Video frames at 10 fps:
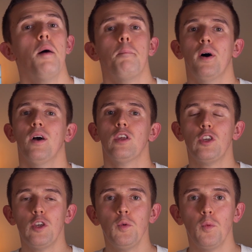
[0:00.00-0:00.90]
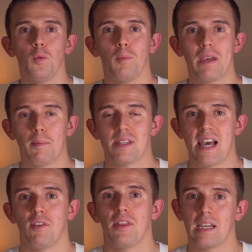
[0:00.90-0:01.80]
but you will be able to
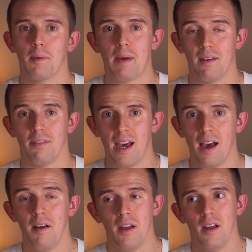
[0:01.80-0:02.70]
have a think about that.